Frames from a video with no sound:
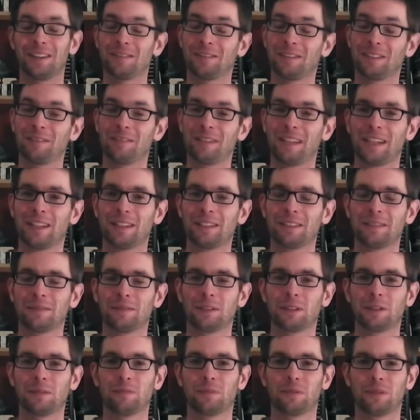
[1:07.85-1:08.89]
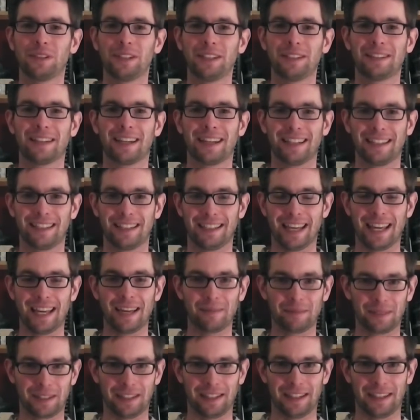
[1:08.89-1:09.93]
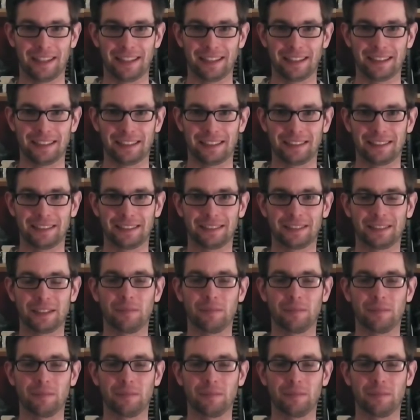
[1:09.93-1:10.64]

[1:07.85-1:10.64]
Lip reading: Well, we had a pretty tight game today on